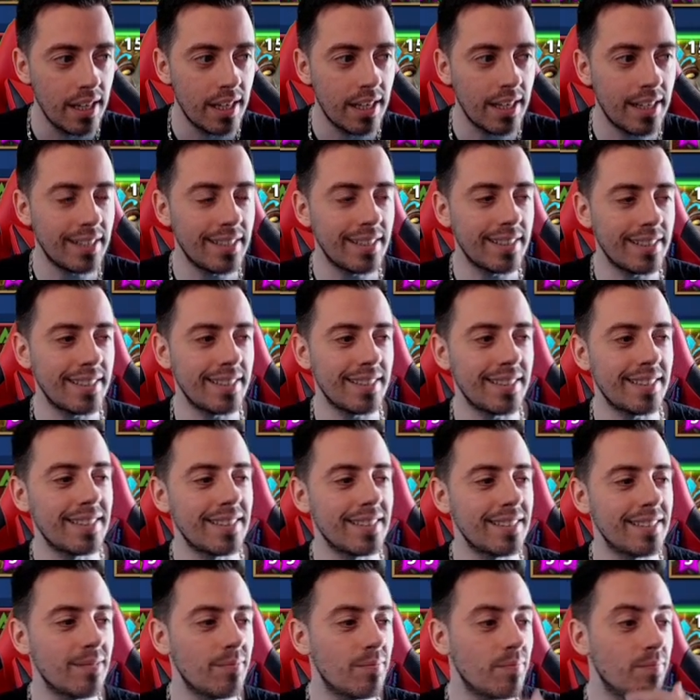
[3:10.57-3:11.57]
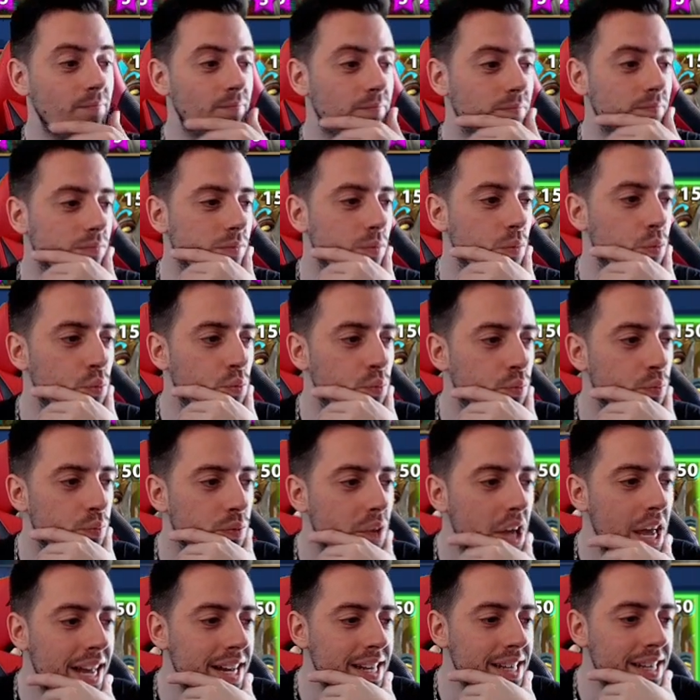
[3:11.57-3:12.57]
Um,
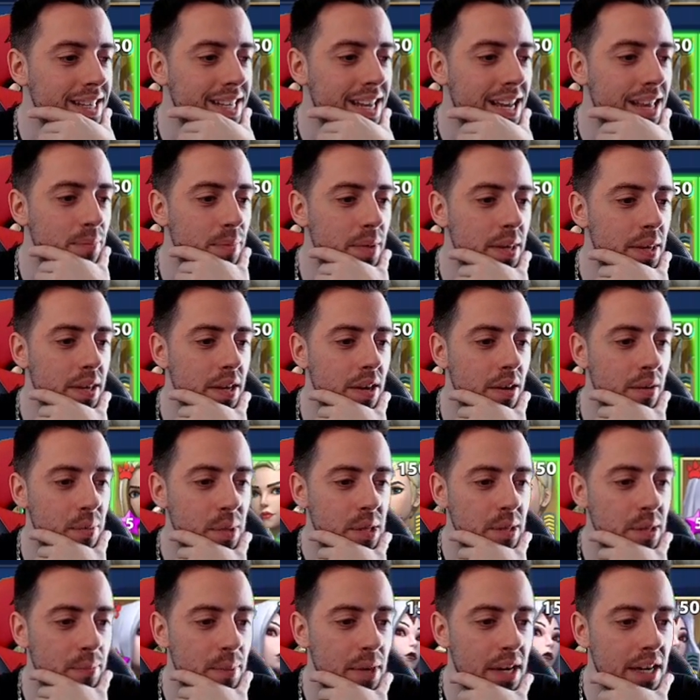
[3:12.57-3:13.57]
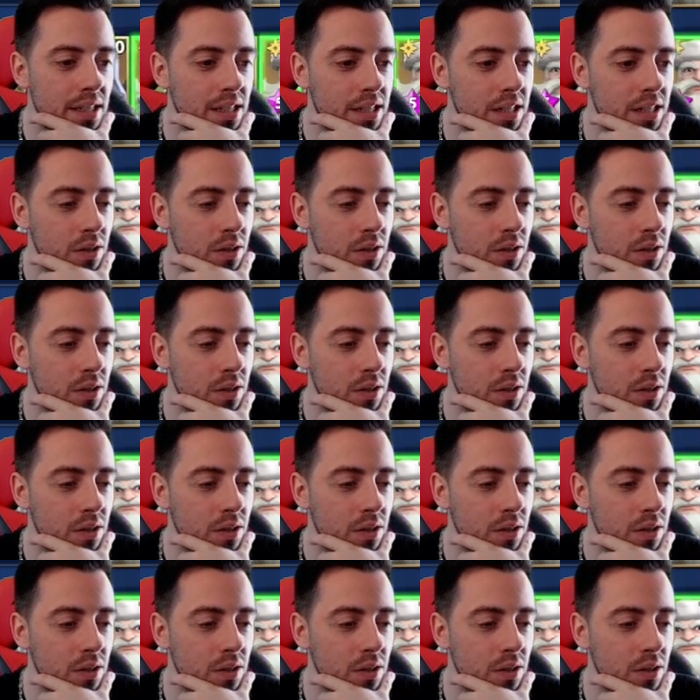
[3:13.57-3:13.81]
and it can be a bit bad,